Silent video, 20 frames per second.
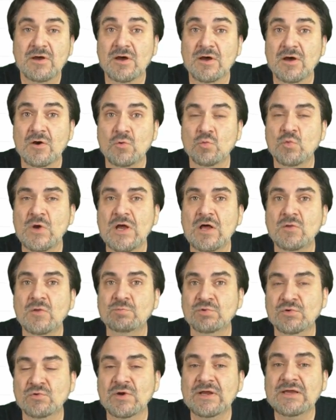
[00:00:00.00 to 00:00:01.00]
uh, well
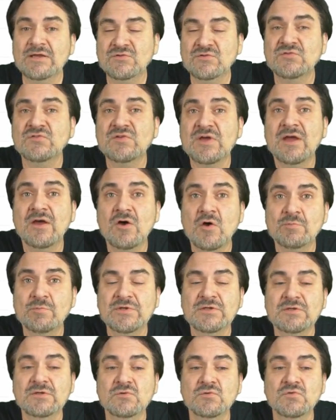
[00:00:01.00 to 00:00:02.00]
praised to help
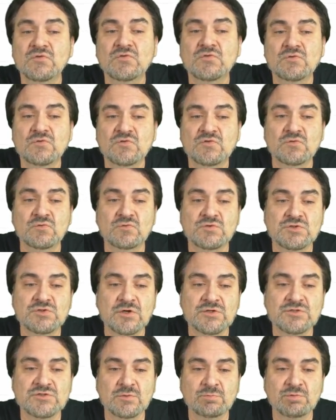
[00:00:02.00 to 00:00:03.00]
and use you to
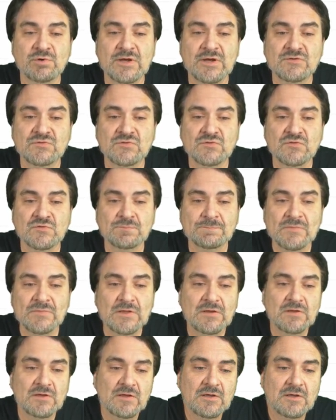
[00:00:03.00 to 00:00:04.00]
judge your prices.
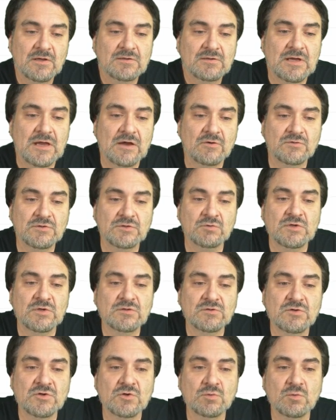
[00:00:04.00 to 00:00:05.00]
Now, you
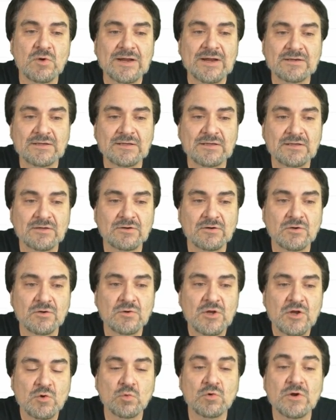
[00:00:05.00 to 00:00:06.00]
can look right
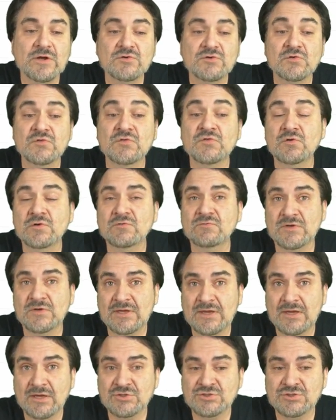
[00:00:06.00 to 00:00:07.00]
here. We're under
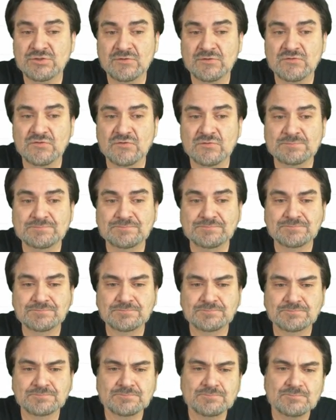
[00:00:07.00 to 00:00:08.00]
certifications.
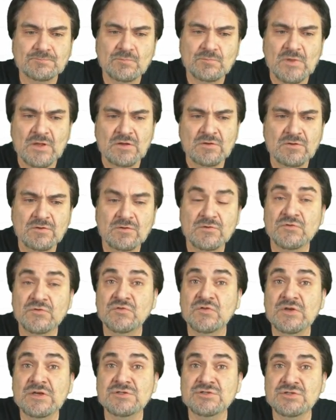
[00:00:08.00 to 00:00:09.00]

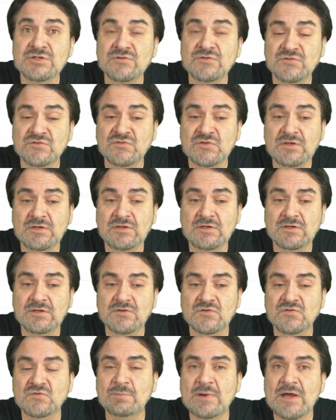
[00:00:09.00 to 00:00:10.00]
CGC
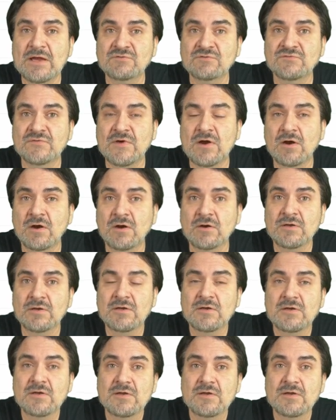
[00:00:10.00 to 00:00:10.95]
is by far